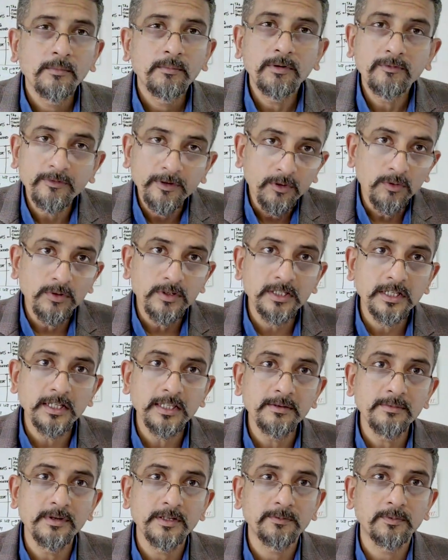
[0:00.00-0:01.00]
But we don't see
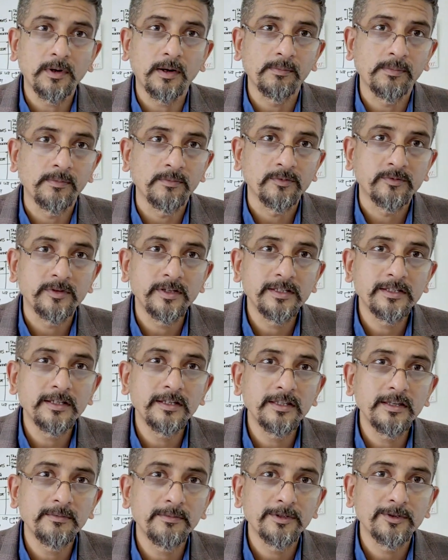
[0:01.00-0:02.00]
them as problems, we
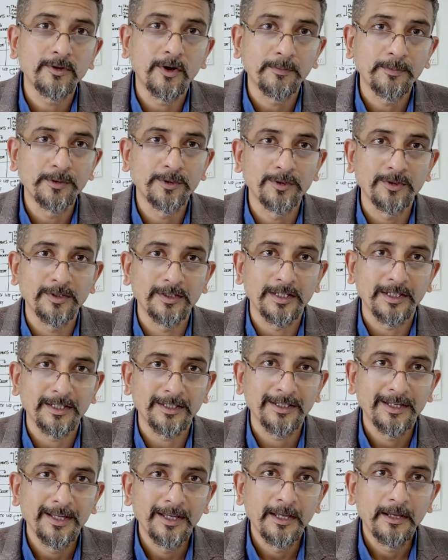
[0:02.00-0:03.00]
see them as
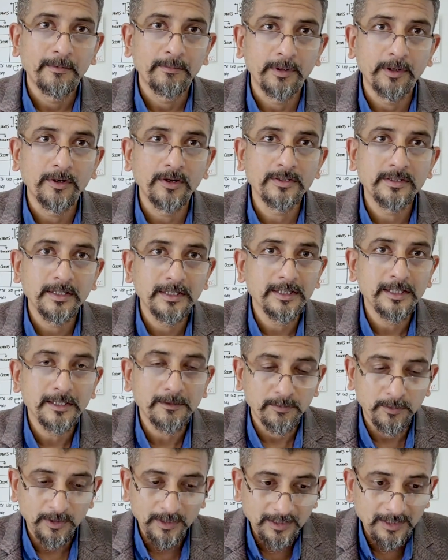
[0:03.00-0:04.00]
opportunities, because this is
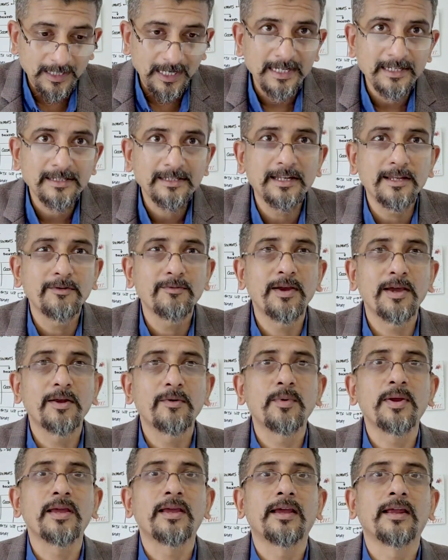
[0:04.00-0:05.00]
precisely where
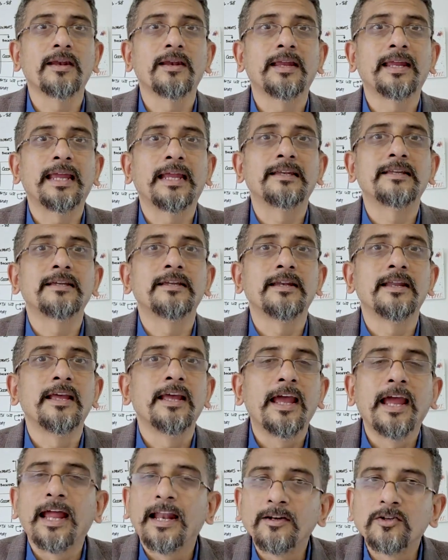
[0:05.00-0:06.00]
we can get in
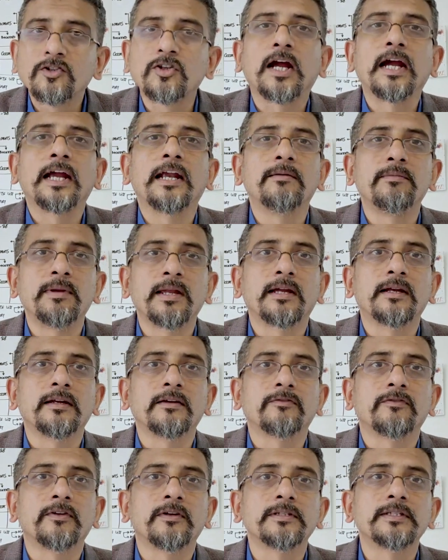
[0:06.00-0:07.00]
and try and make a
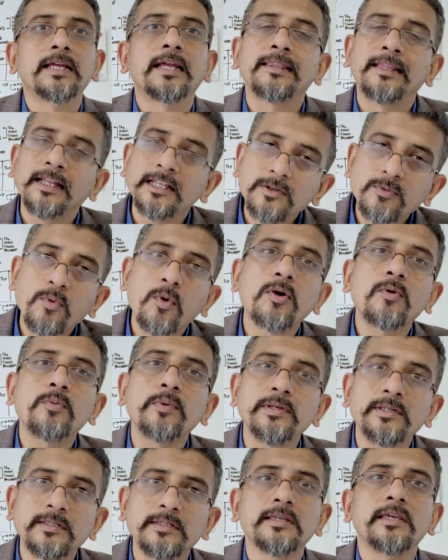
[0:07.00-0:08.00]
difference. And that's what
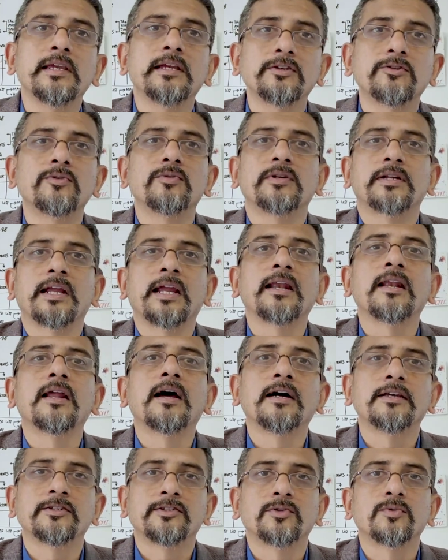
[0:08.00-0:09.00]
we seek to train
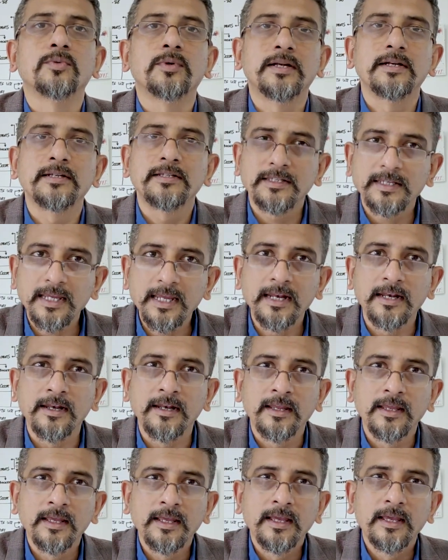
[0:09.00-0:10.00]
our students
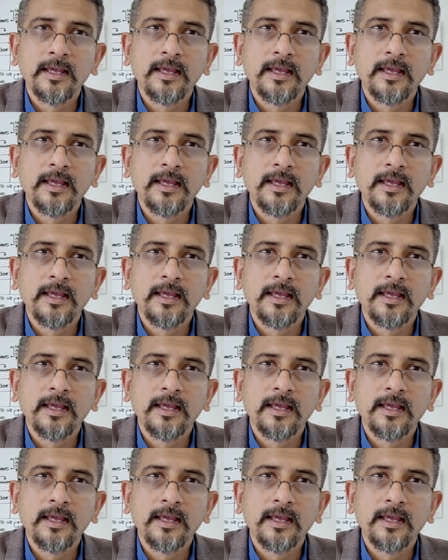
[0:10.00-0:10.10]
in,